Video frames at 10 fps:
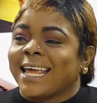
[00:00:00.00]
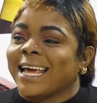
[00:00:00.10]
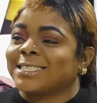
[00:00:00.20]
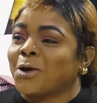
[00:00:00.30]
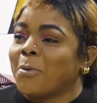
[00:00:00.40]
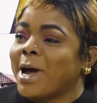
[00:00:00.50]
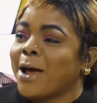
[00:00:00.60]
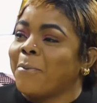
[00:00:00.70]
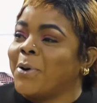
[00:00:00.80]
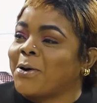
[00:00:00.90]
Get some of
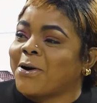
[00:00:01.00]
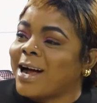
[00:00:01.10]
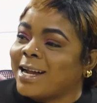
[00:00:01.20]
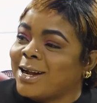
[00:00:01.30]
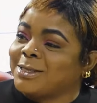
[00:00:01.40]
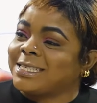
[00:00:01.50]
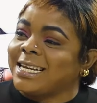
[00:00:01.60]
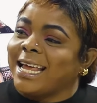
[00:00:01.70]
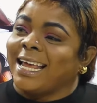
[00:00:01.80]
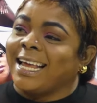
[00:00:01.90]
my bokra now
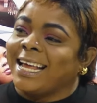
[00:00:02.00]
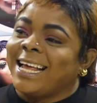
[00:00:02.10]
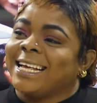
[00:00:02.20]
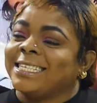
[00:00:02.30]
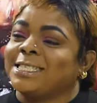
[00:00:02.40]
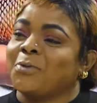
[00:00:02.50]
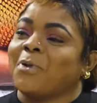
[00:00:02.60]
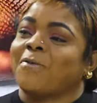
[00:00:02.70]
today. She